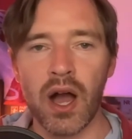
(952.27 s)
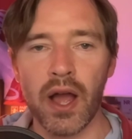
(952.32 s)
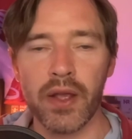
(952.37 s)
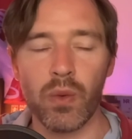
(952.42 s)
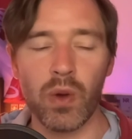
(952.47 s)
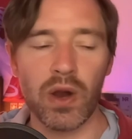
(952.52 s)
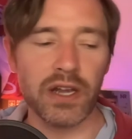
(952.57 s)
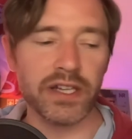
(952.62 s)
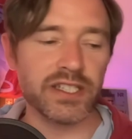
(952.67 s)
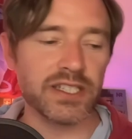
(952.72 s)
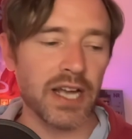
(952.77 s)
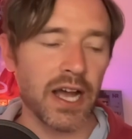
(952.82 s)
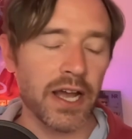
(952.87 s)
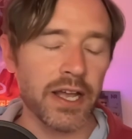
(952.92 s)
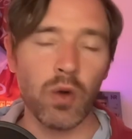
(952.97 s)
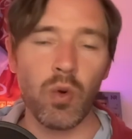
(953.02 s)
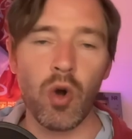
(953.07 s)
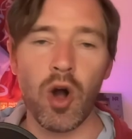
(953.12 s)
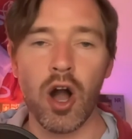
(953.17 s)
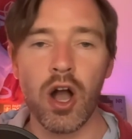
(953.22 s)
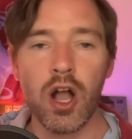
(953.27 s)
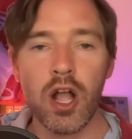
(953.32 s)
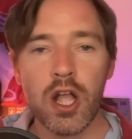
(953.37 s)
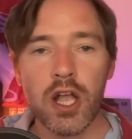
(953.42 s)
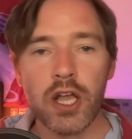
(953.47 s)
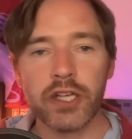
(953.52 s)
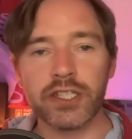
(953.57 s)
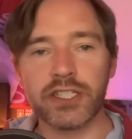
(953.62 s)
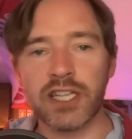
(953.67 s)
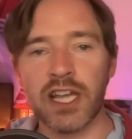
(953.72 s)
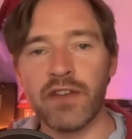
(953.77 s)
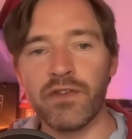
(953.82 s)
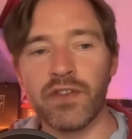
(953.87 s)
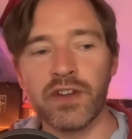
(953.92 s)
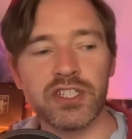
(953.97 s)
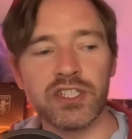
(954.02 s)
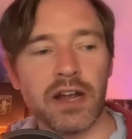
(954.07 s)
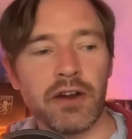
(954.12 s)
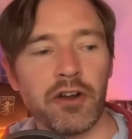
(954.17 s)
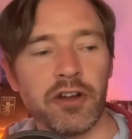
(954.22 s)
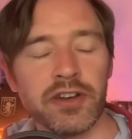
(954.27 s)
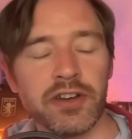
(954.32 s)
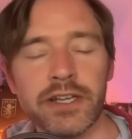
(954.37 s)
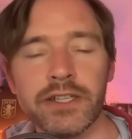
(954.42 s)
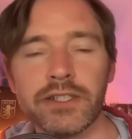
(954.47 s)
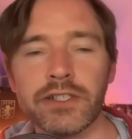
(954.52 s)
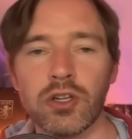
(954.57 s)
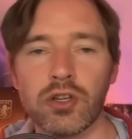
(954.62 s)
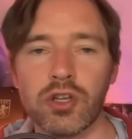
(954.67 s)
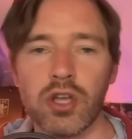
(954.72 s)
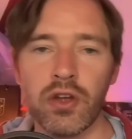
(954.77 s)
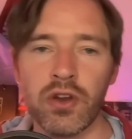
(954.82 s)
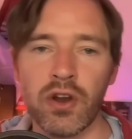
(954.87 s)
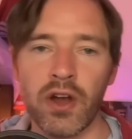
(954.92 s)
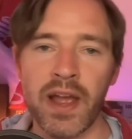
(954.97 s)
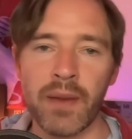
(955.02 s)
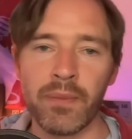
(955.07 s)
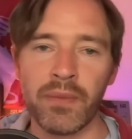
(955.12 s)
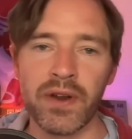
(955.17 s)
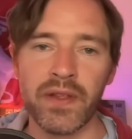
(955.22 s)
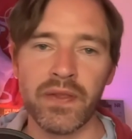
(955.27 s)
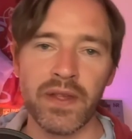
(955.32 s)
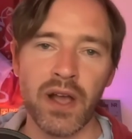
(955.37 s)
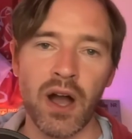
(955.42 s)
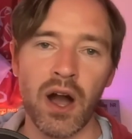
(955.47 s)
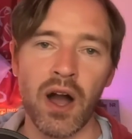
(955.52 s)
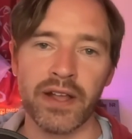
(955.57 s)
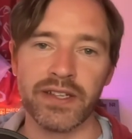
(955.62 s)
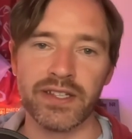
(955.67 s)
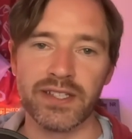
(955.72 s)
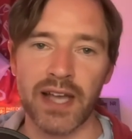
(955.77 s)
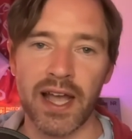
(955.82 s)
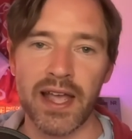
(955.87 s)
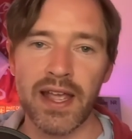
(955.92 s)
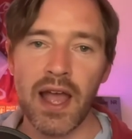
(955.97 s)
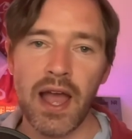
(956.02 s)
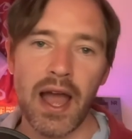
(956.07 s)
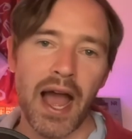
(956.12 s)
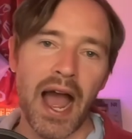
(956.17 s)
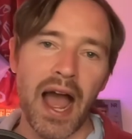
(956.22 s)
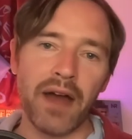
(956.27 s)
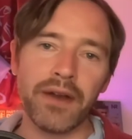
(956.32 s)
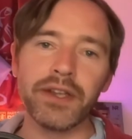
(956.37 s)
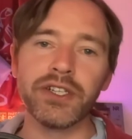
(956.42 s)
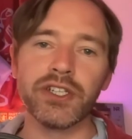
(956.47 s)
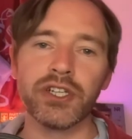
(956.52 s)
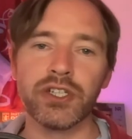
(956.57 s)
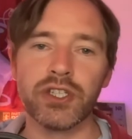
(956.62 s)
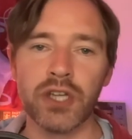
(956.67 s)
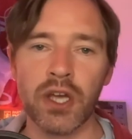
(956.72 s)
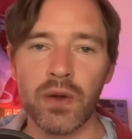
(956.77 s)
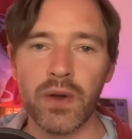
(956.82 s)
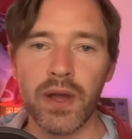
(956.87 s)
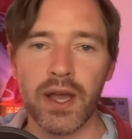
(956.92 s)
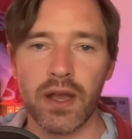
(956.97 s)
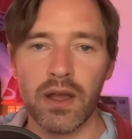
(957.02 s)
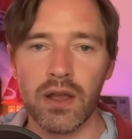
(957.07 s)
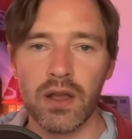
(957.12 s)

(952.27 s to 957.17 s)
Well, I tell you what, Steven Gerrard needs to look Unai Emery in the eye and say, how did you do it?